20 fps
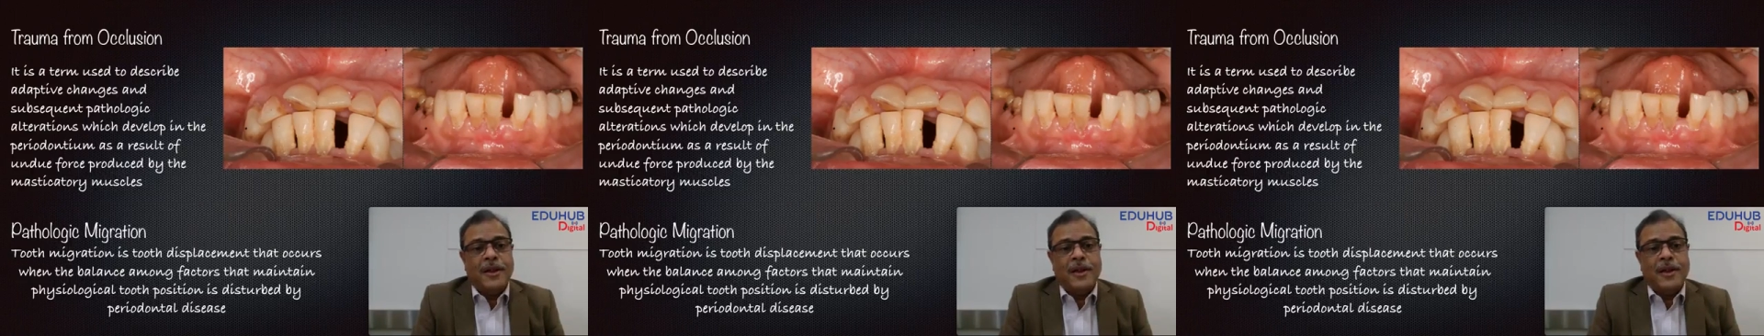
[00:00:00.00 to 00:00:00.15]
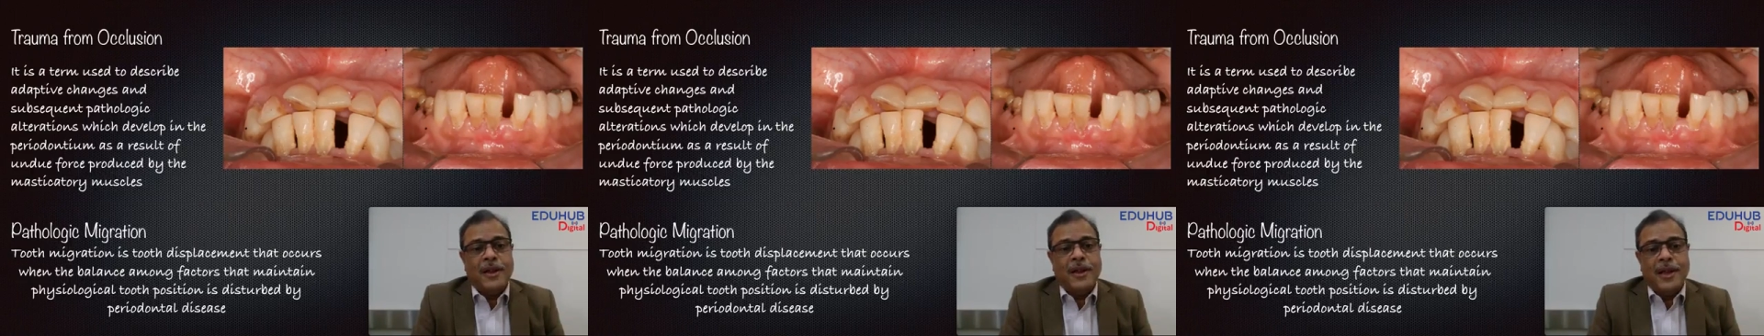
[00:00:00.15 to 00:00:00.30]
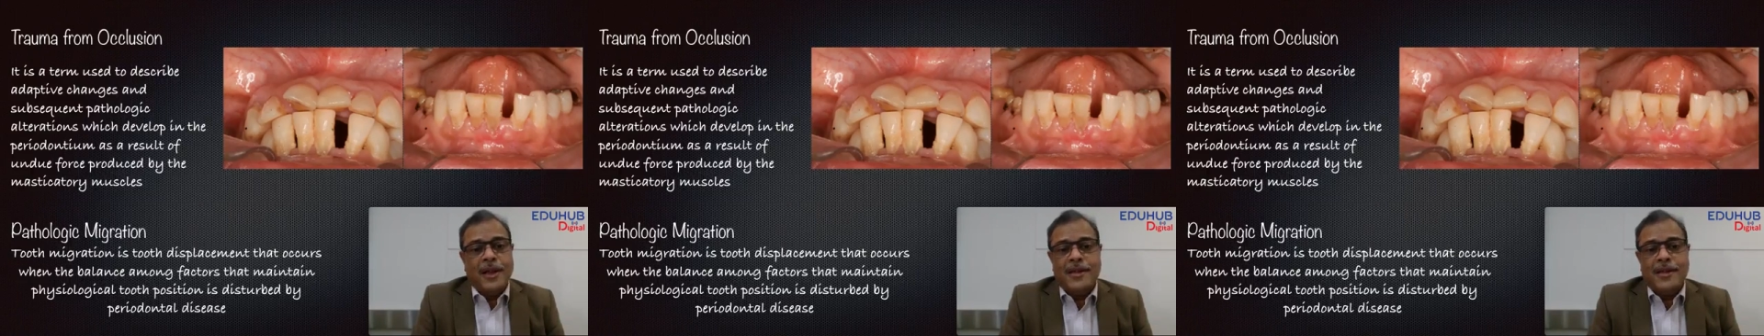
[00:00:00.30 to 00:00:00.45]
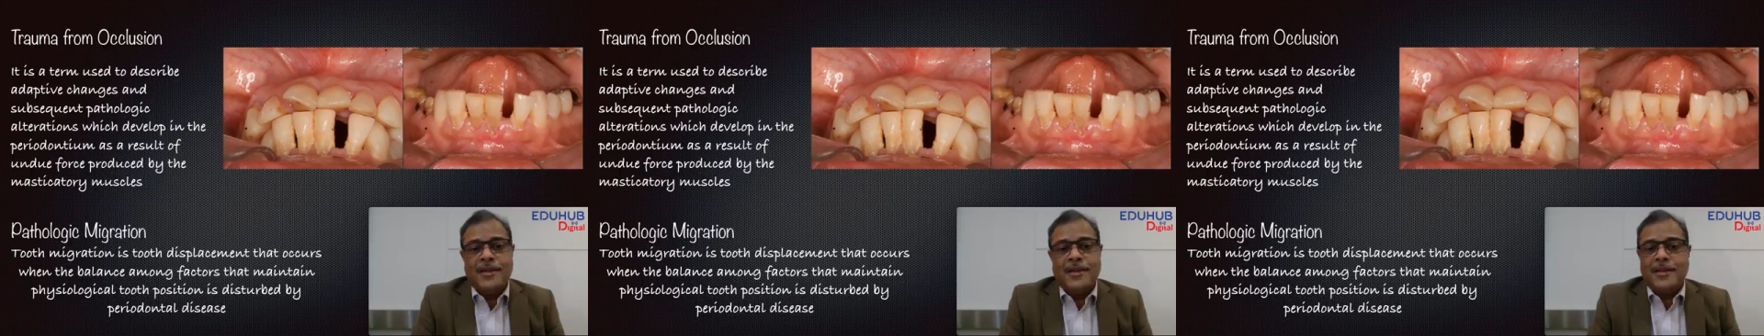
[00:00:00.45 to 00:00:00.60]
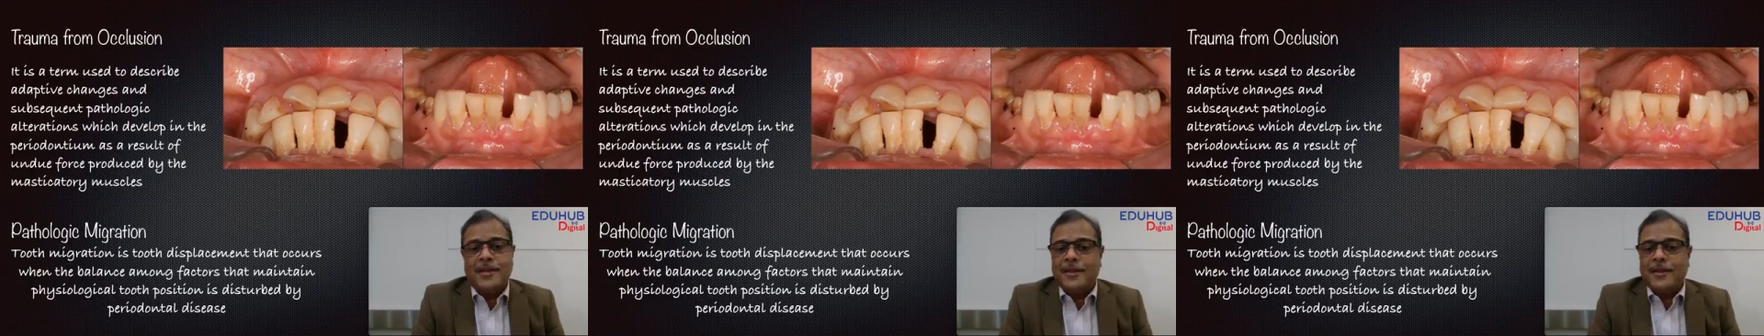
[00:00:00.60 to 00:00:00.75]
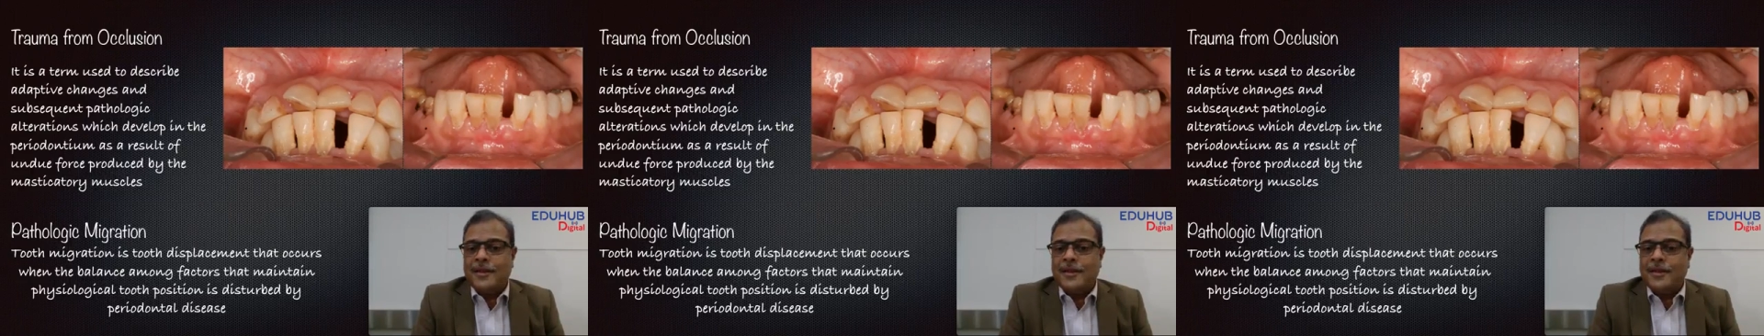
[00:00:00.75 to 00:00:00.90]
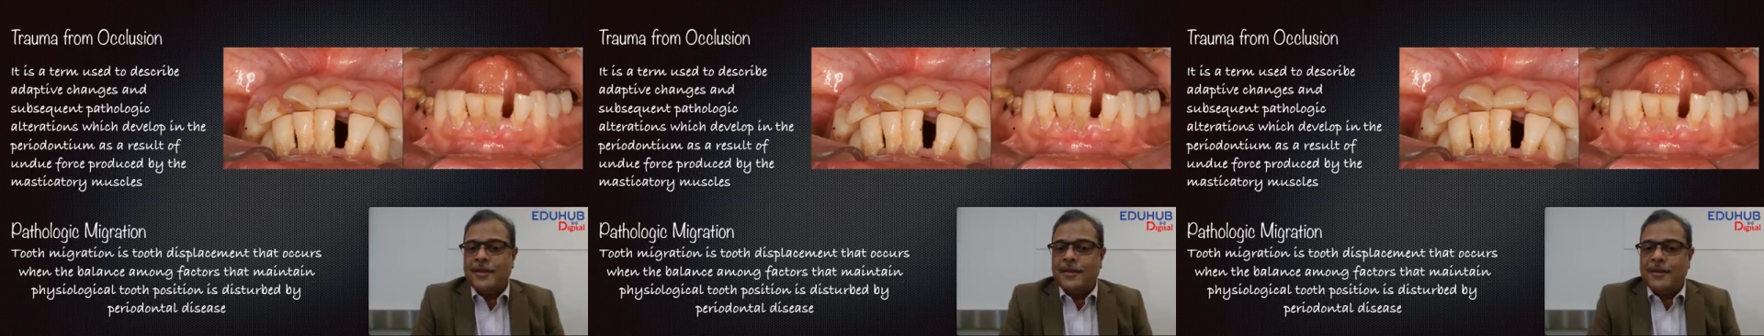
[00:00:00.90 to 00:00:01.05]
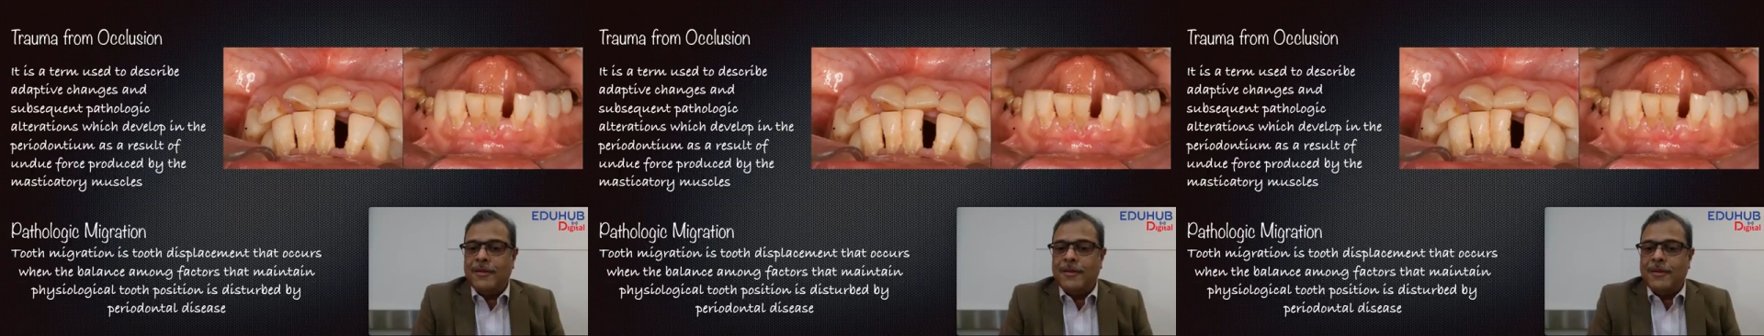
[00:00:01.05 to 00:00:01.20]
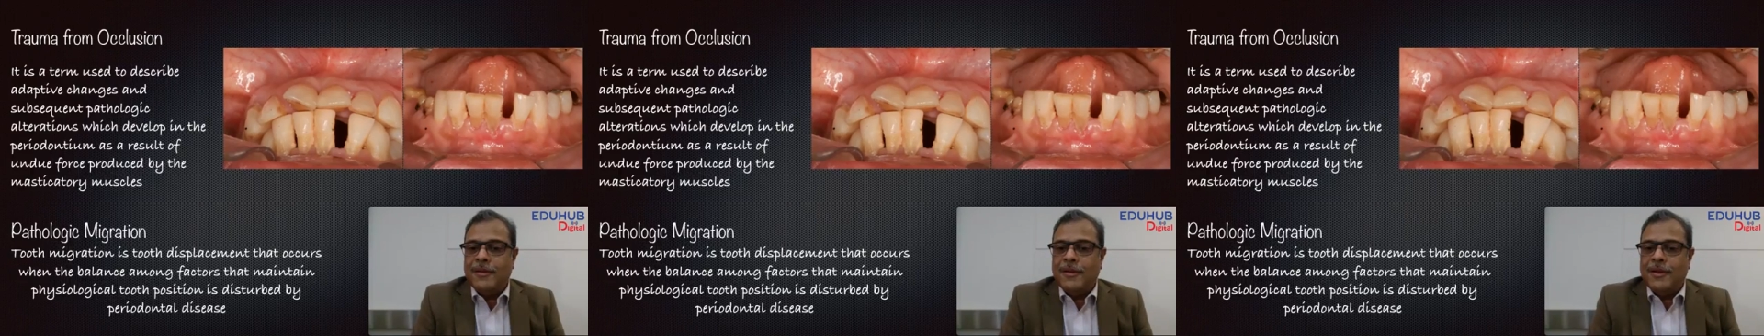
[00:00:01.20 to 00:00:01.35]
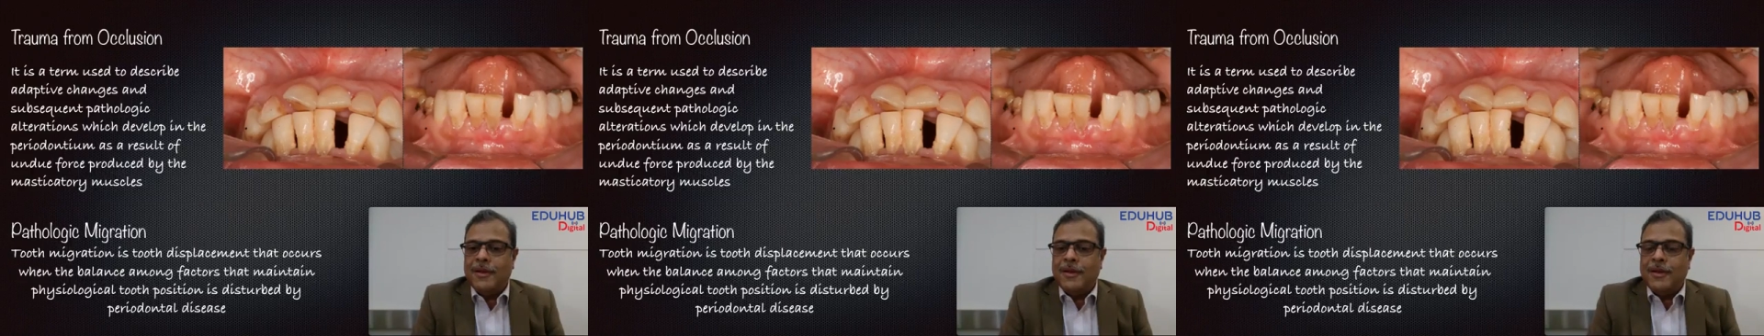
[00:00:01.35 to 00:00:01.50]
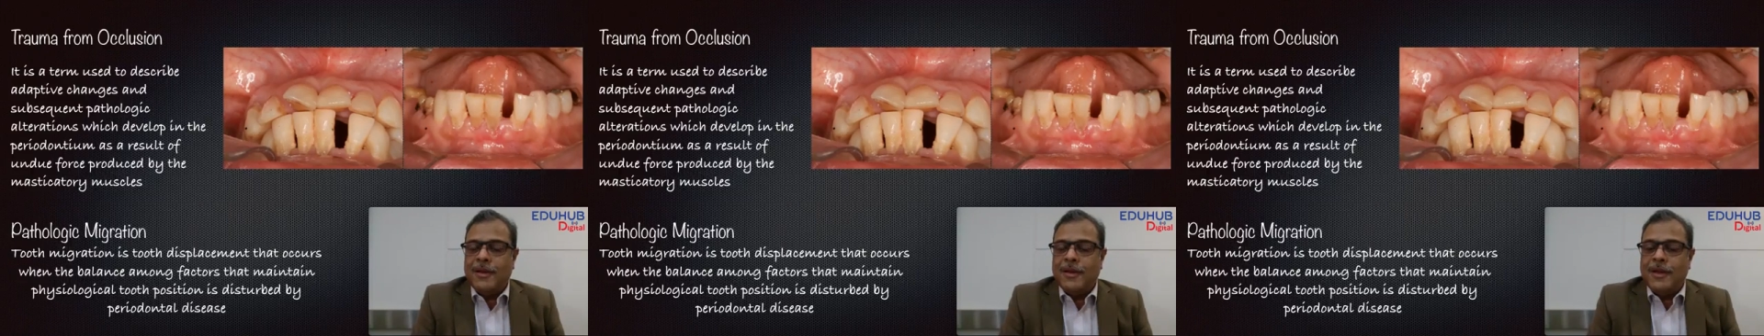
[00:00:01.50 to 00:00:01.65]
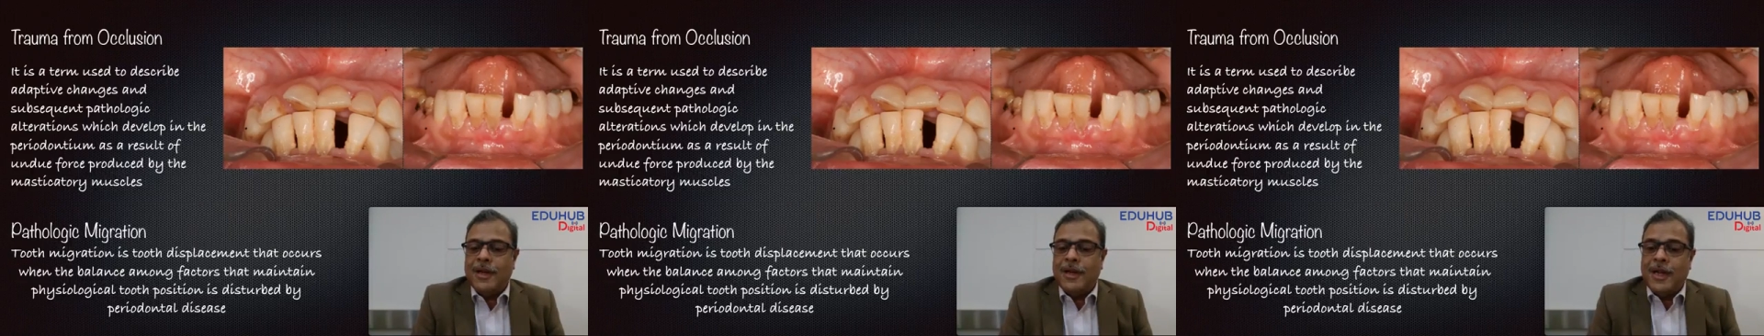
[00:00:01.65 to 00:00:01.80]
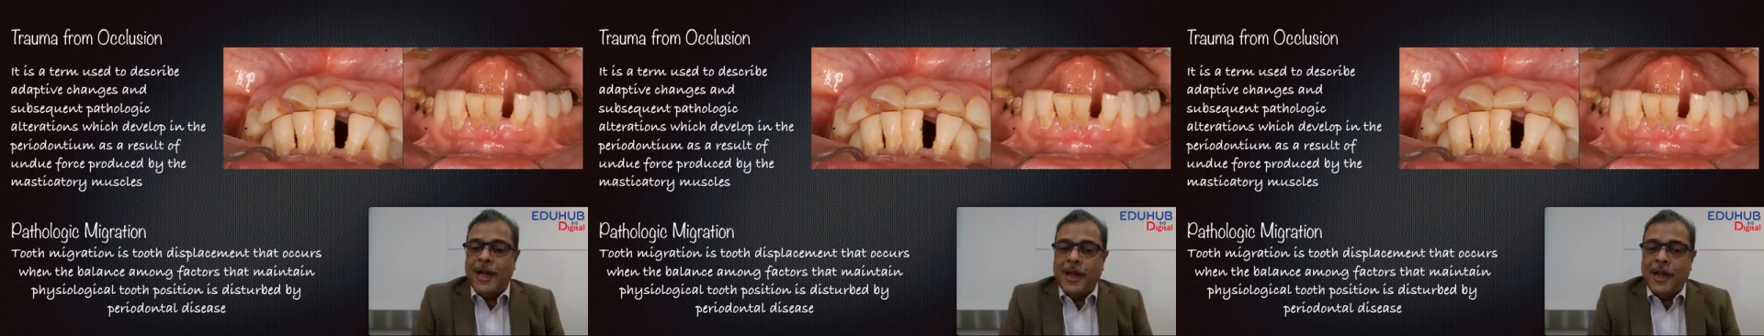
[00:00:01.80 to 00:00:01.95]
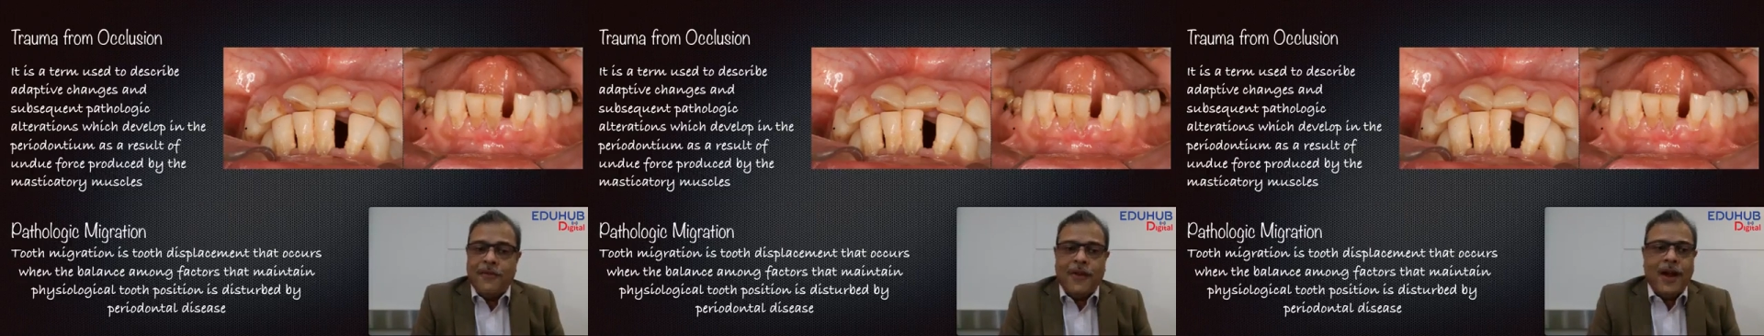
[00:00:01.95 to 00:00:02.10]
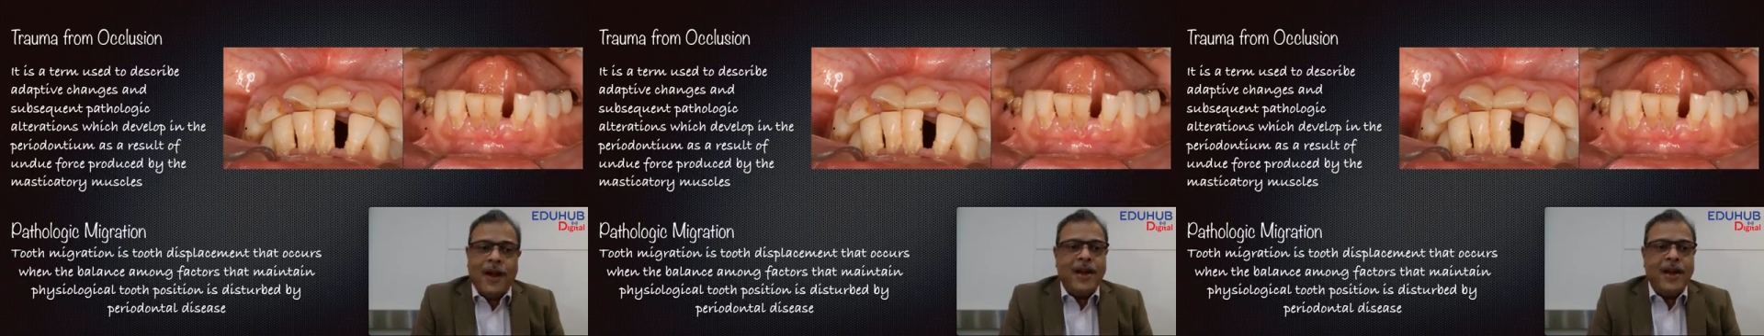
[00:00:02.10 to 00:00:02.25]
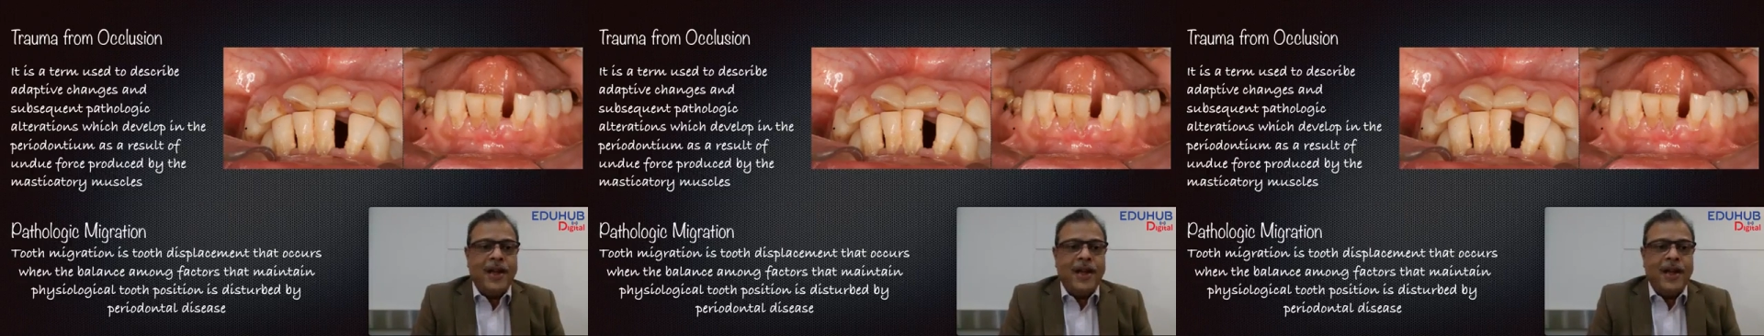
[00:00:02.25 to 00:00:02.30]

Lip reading: is defined